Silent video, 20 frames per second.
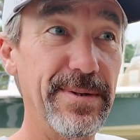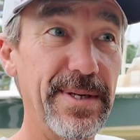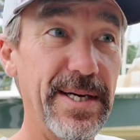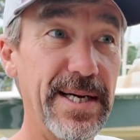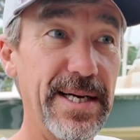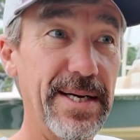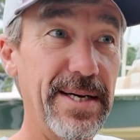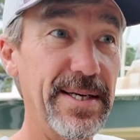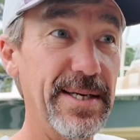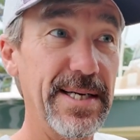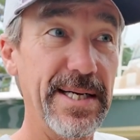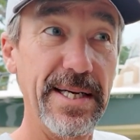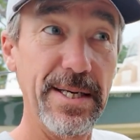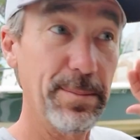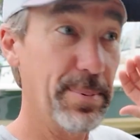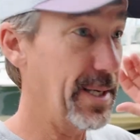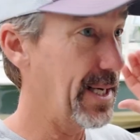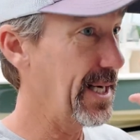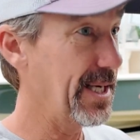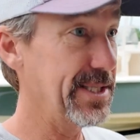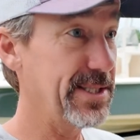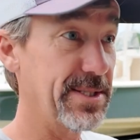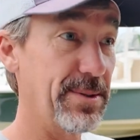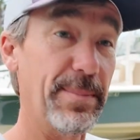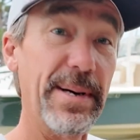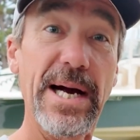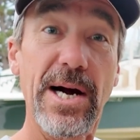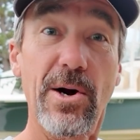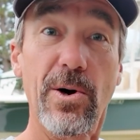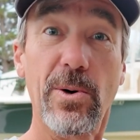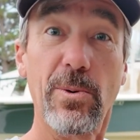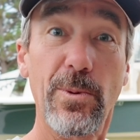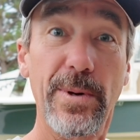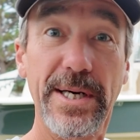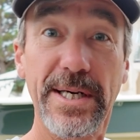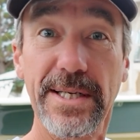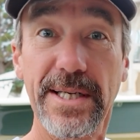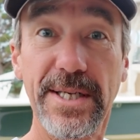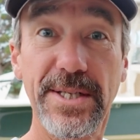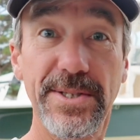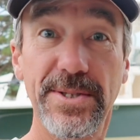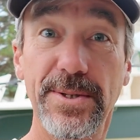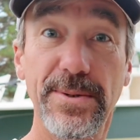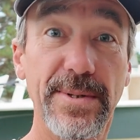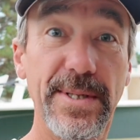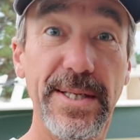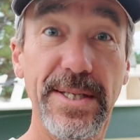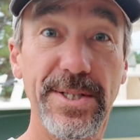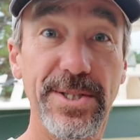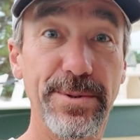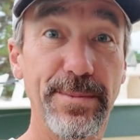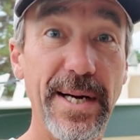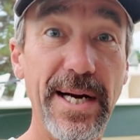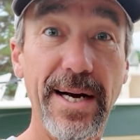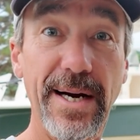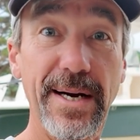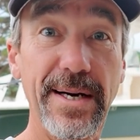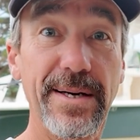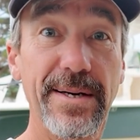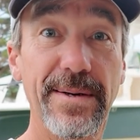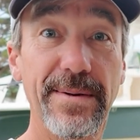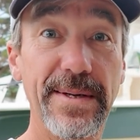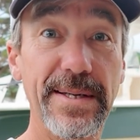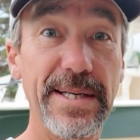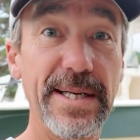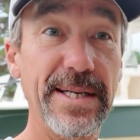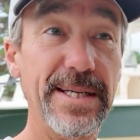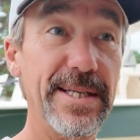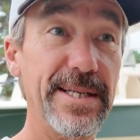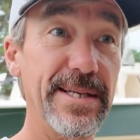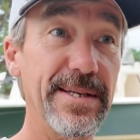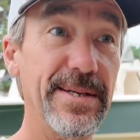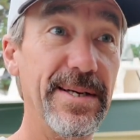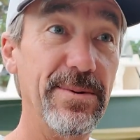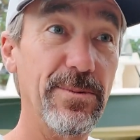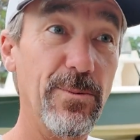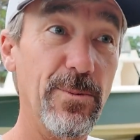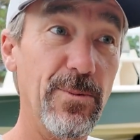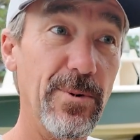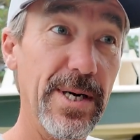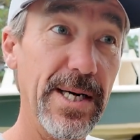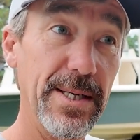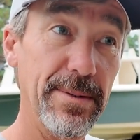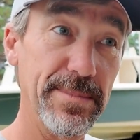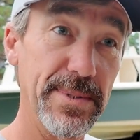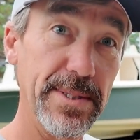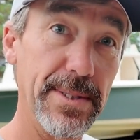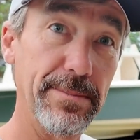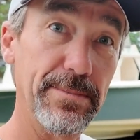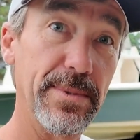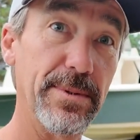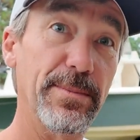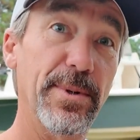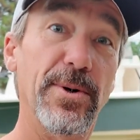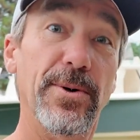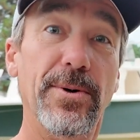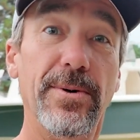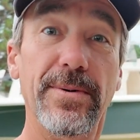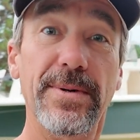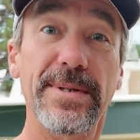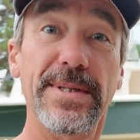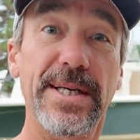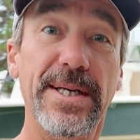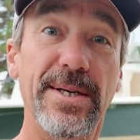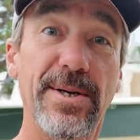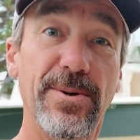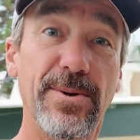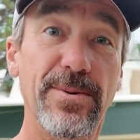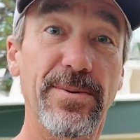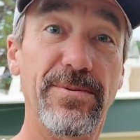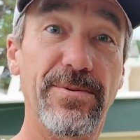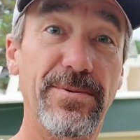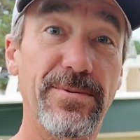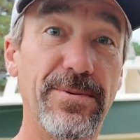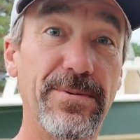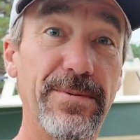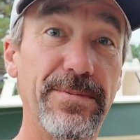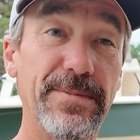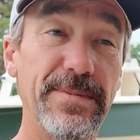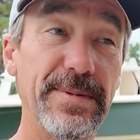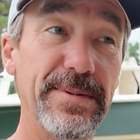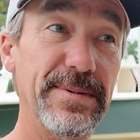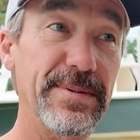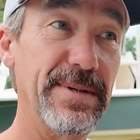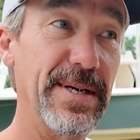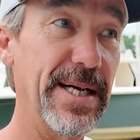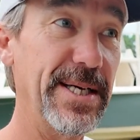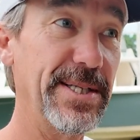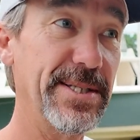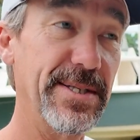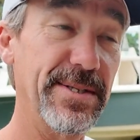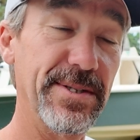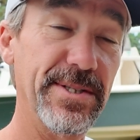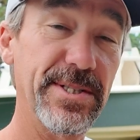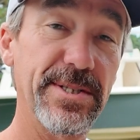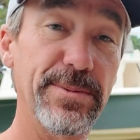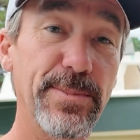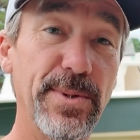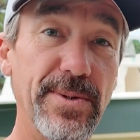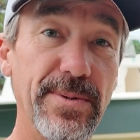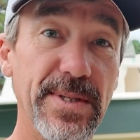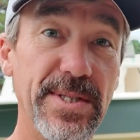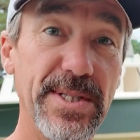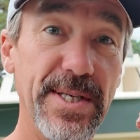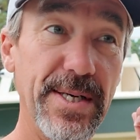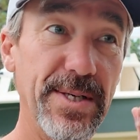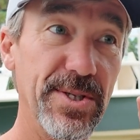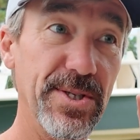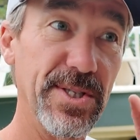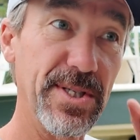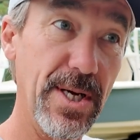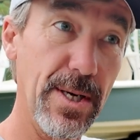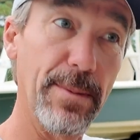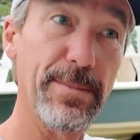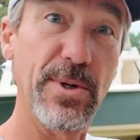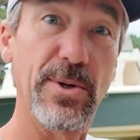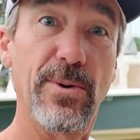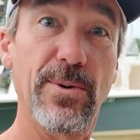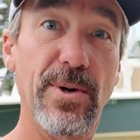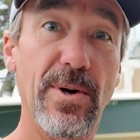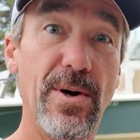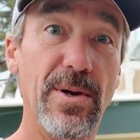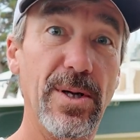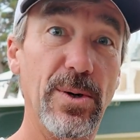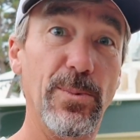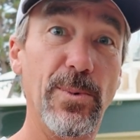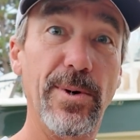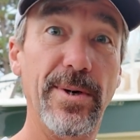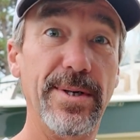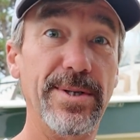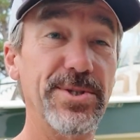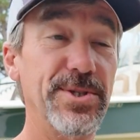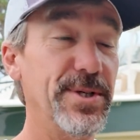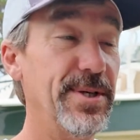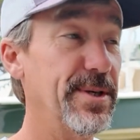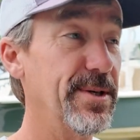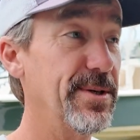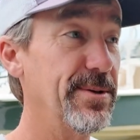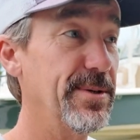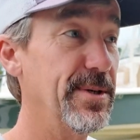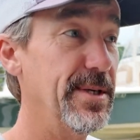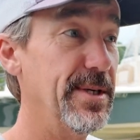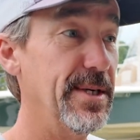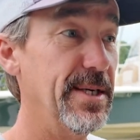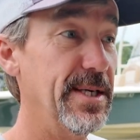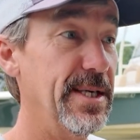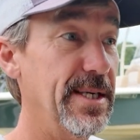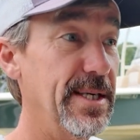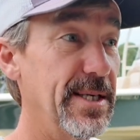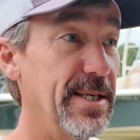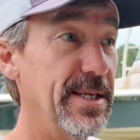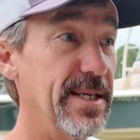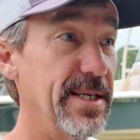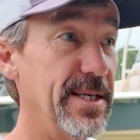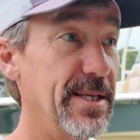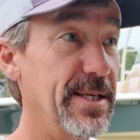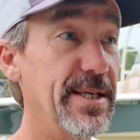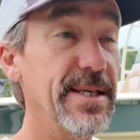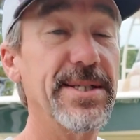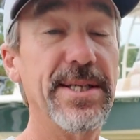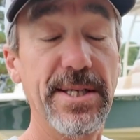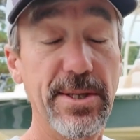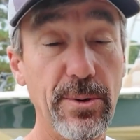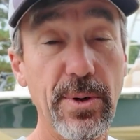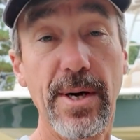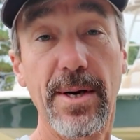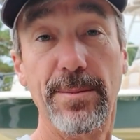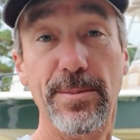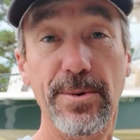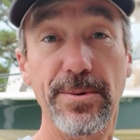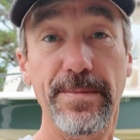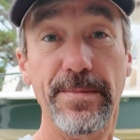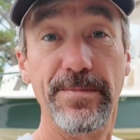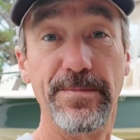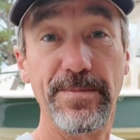and it applies the power when it needs to get you back, and it ramps up the motor, you know, nice and smooth instead of just coming on all at once. You know, it's incredible.